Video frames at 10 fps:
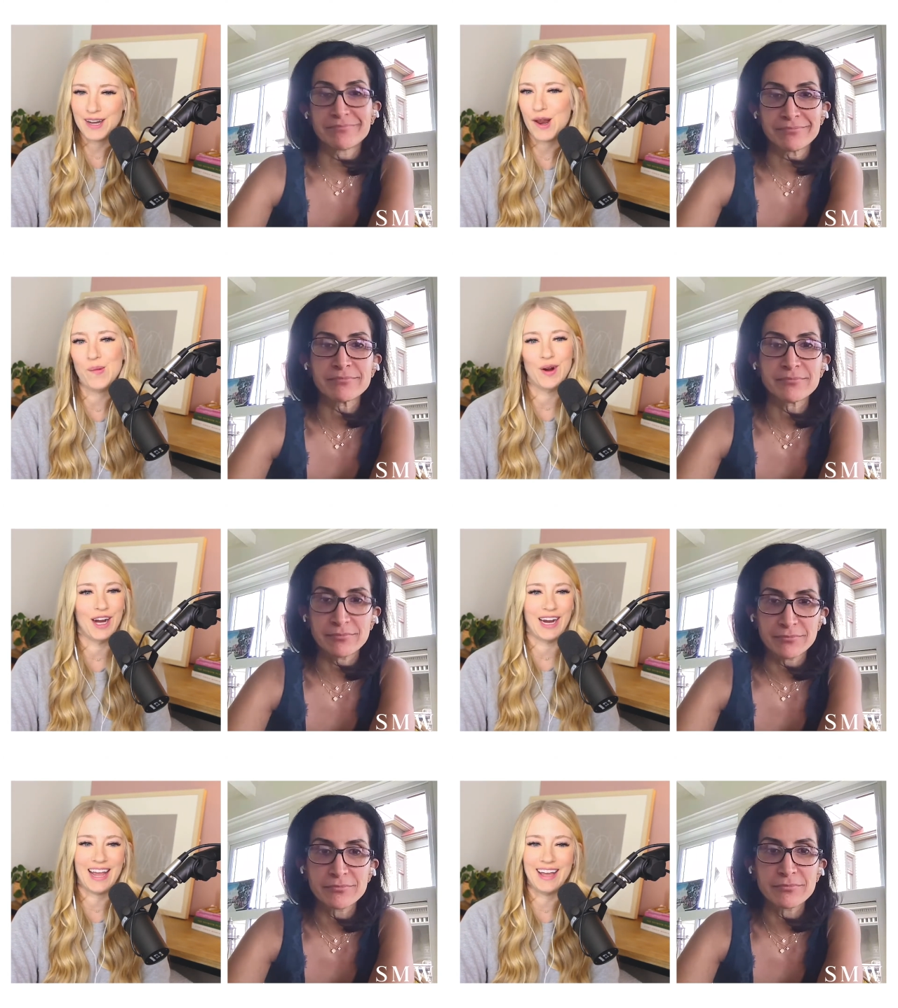Speaker 1: and at
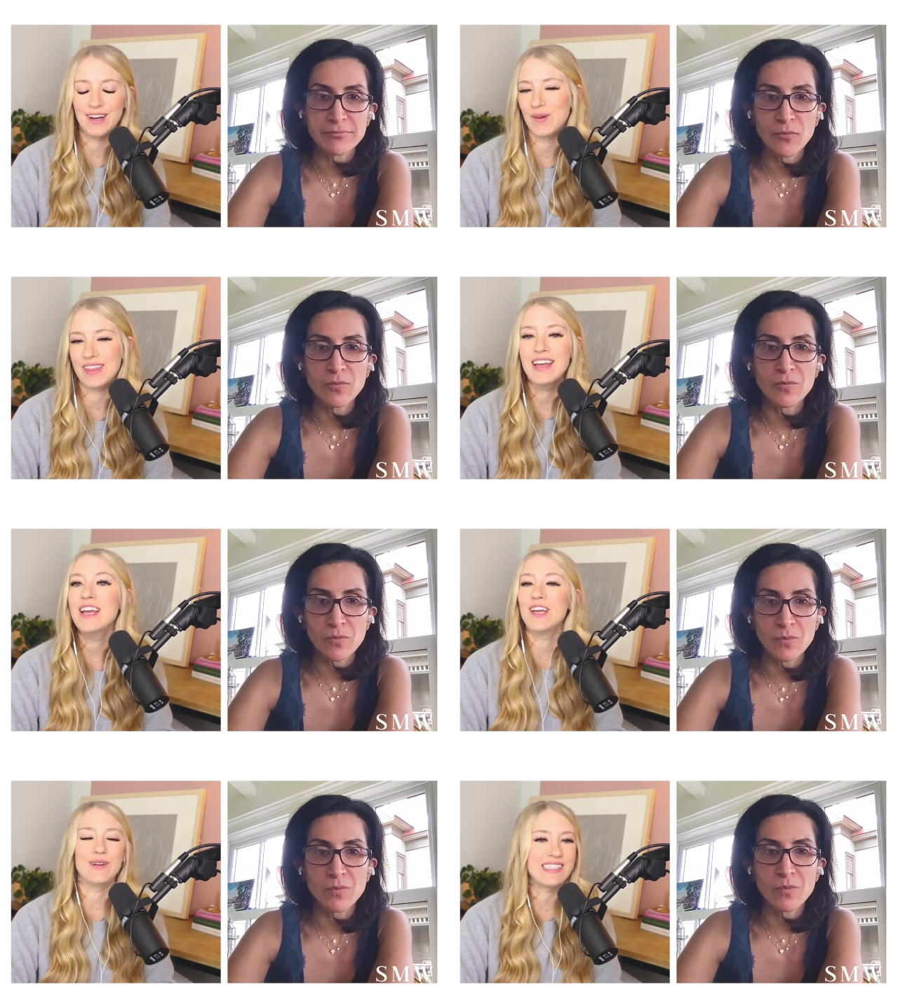work and with,
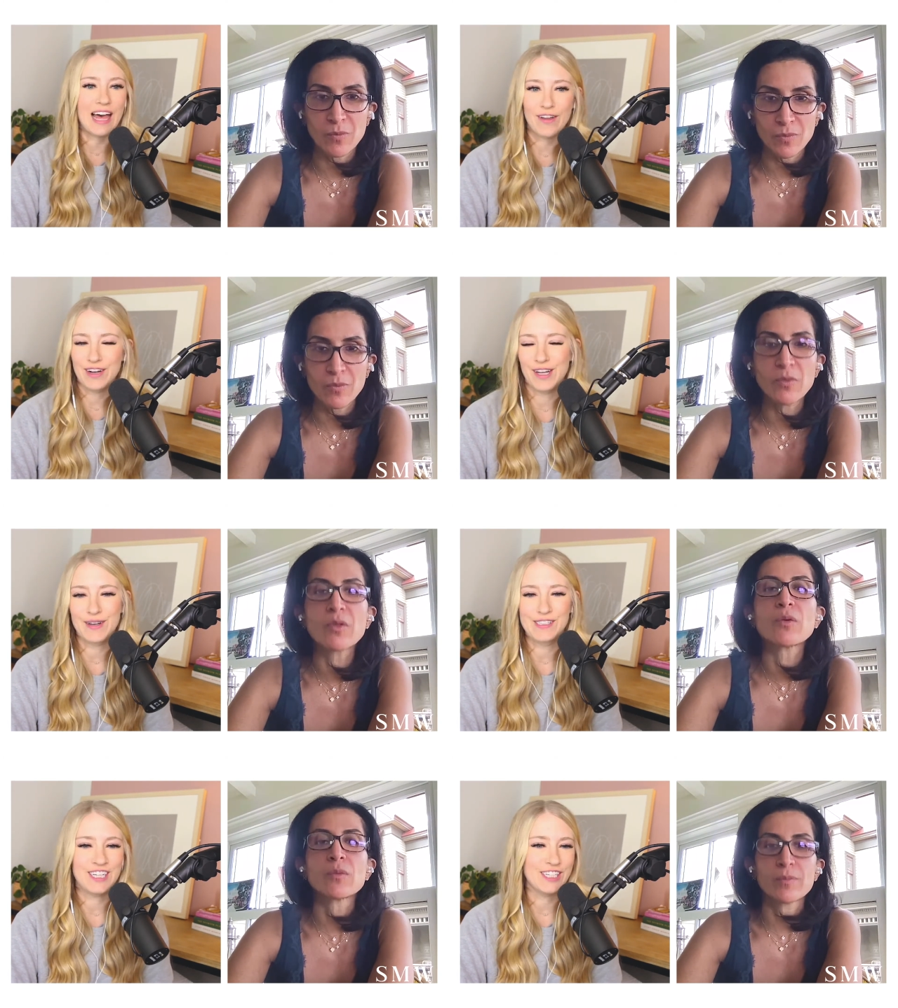you know, salary
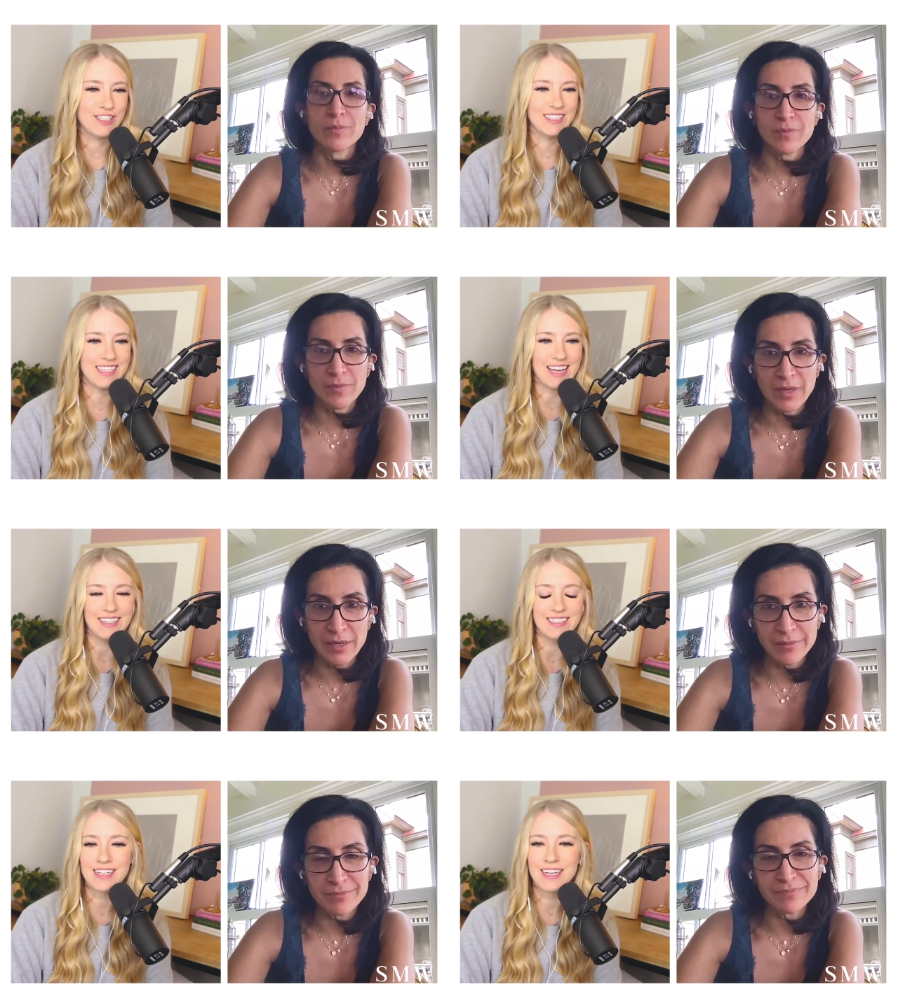negotiations.
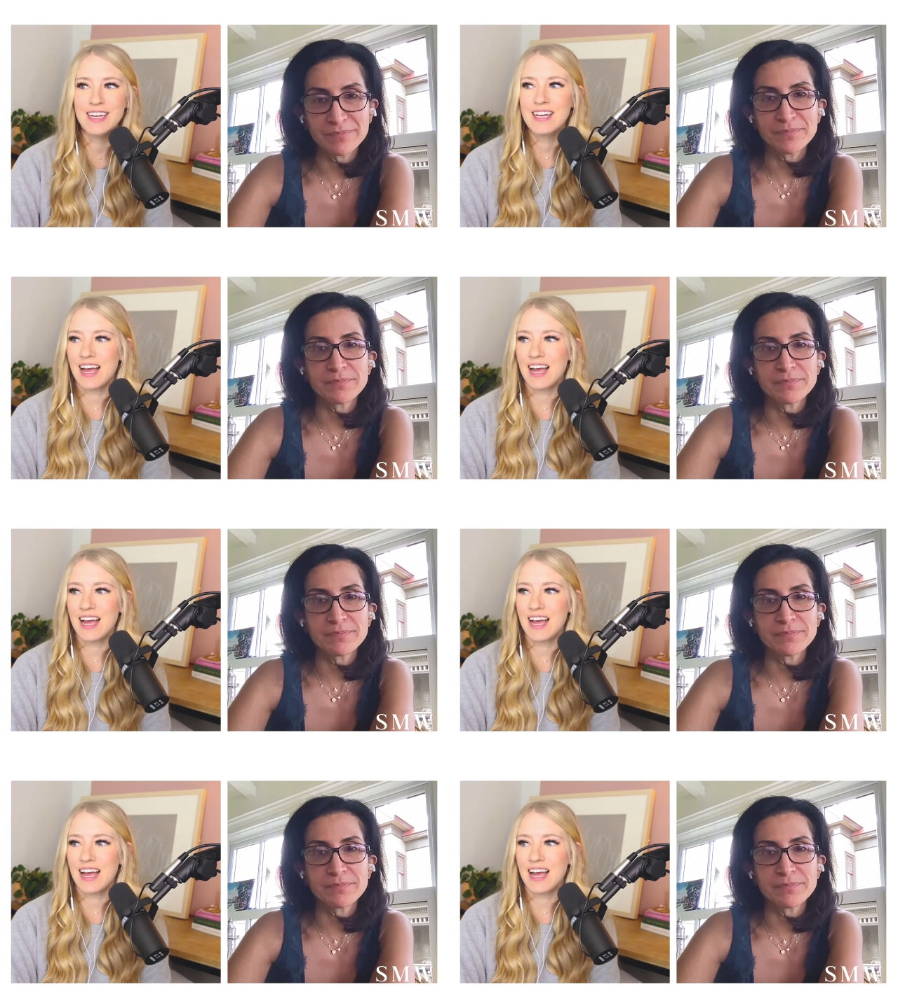And yeah.